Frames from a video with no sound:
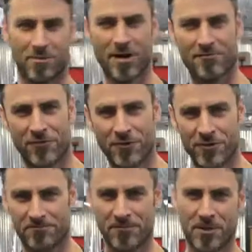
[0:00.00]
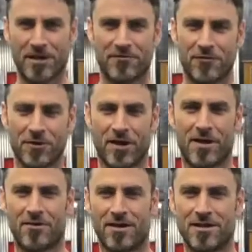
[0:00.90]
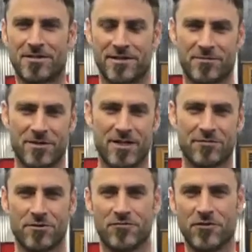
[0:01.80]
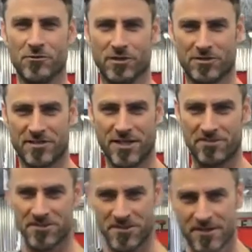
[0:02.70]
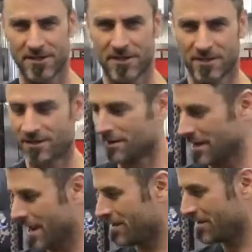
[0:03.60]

Bryan Fuller. You're here at Fuller Hot Rods, and I'm going to give you a few little tips on how to